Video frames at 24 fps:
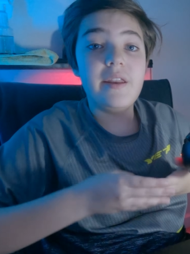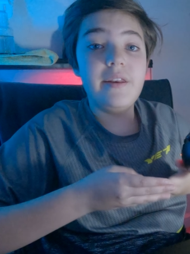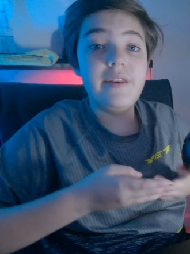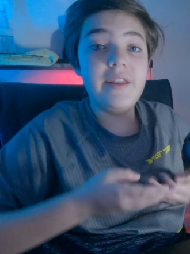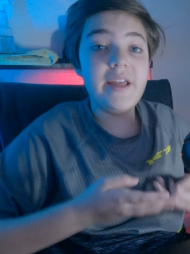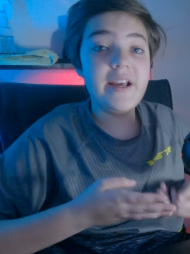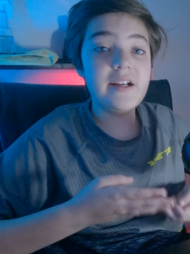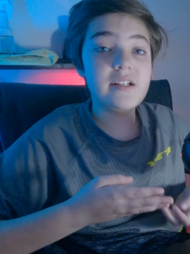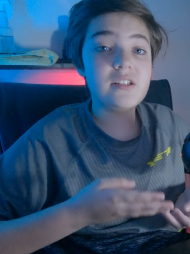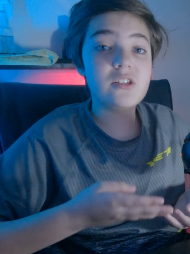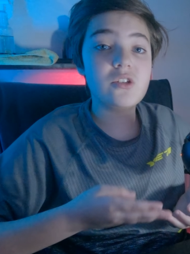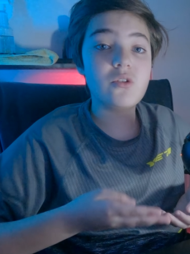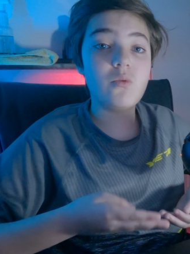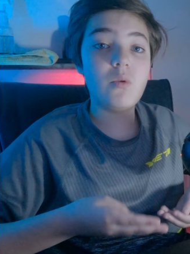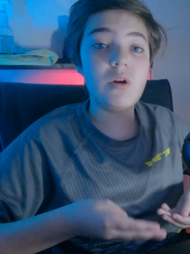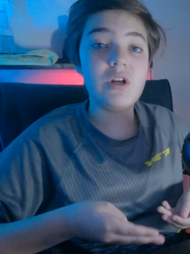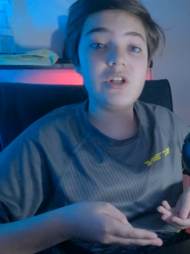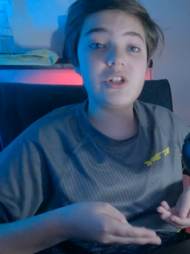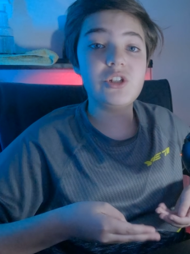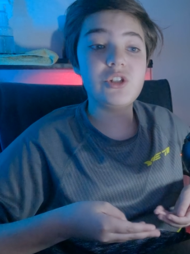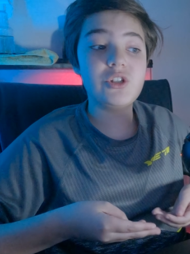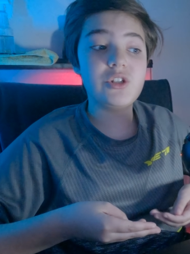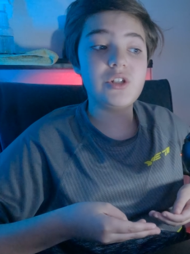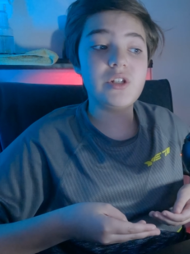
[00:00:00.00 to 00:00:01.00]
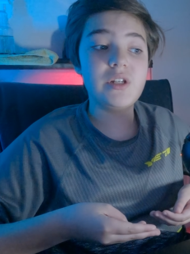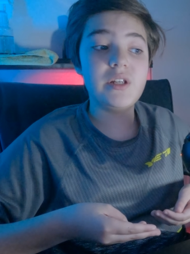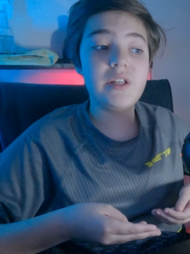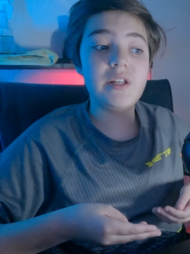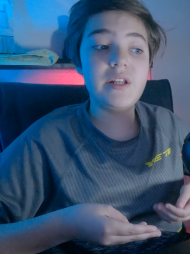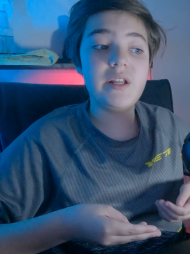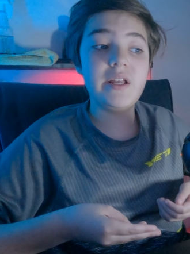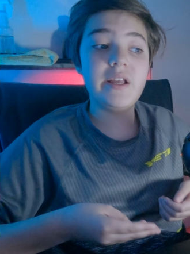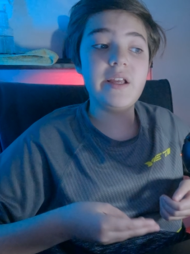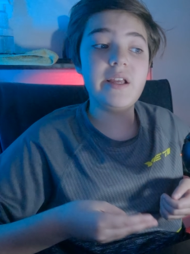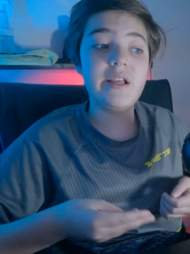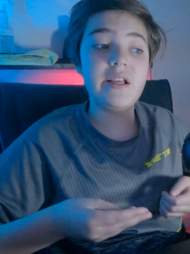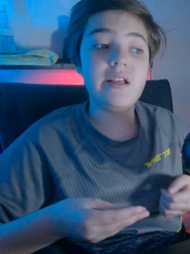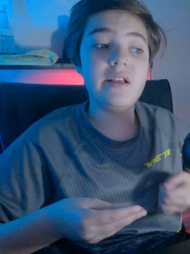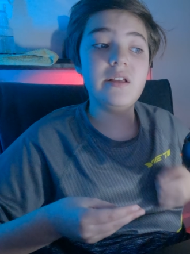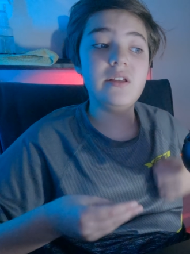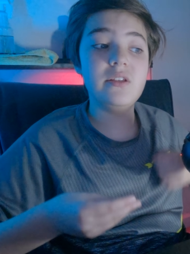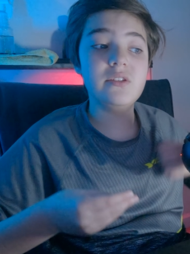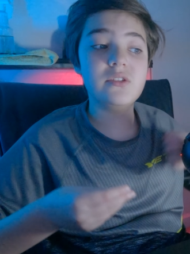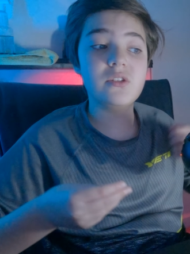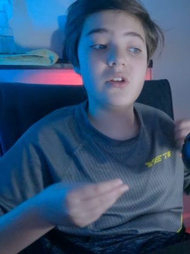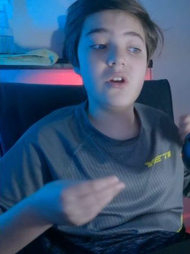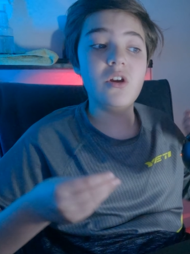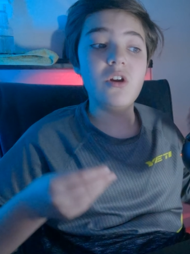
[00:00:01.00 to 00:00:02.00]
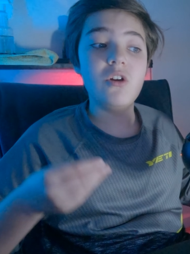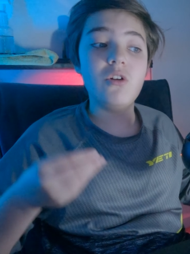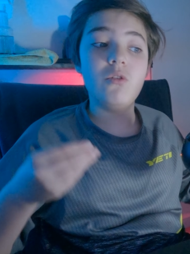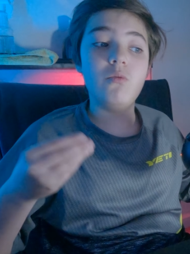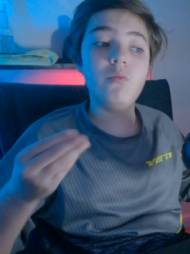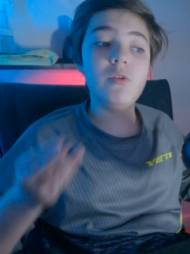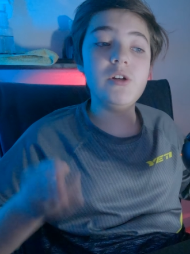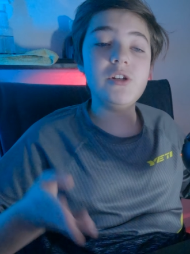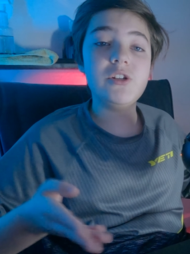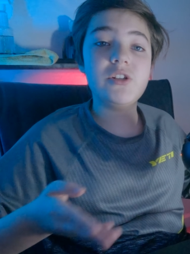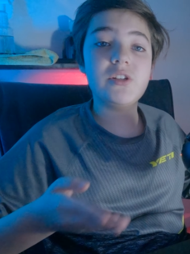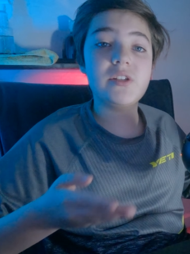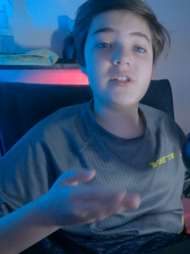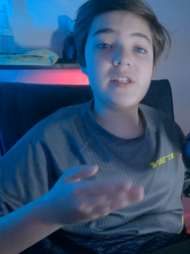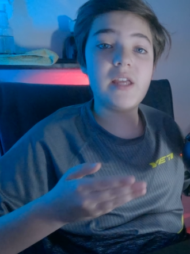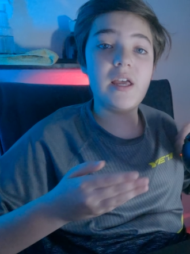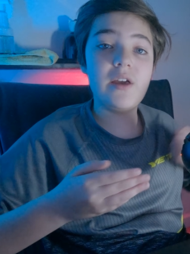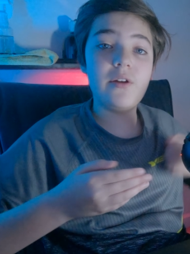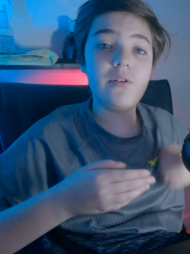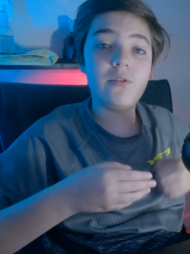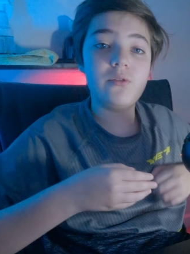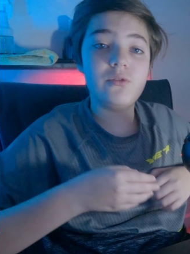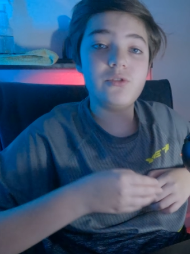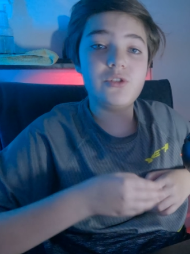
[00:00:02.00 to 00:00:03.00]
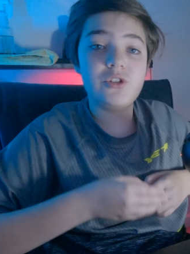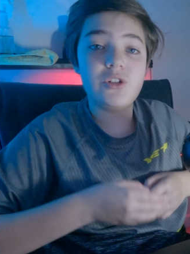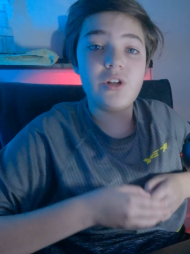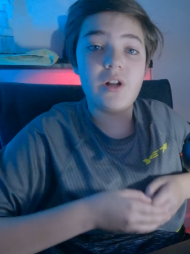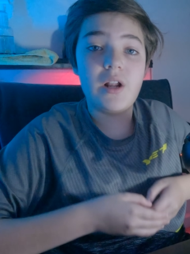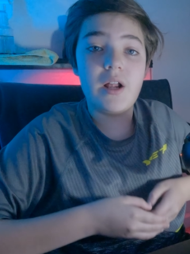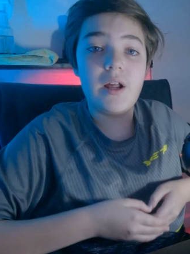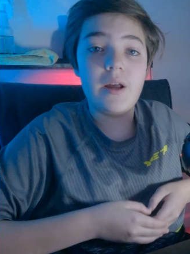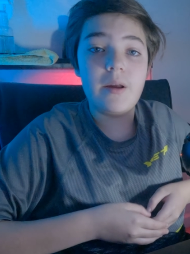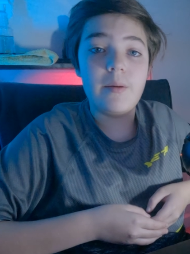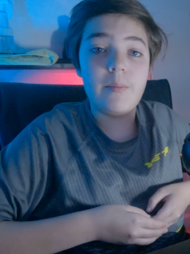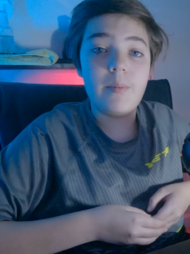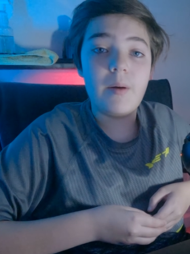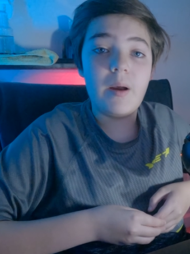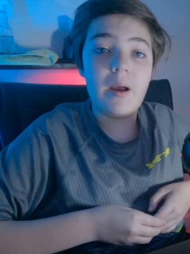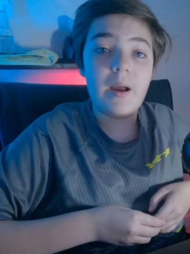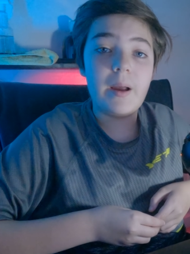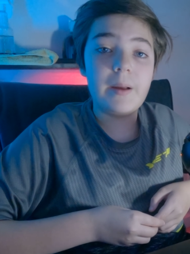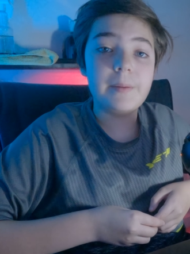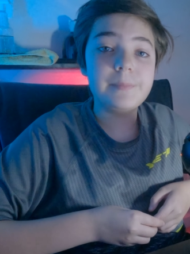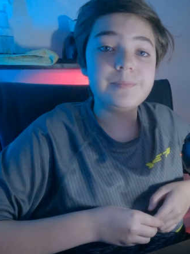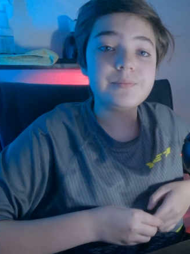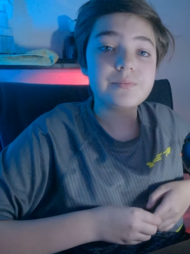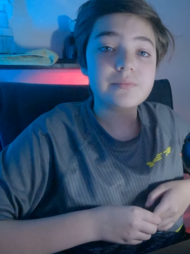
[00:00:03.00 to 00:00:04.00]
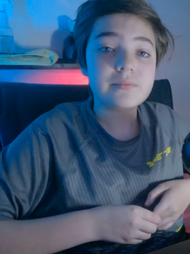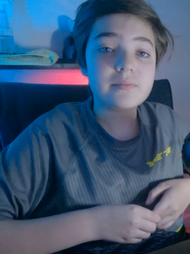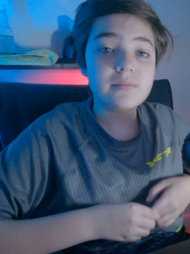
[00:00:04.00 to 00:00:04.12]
Next question is, which saddle should I buy?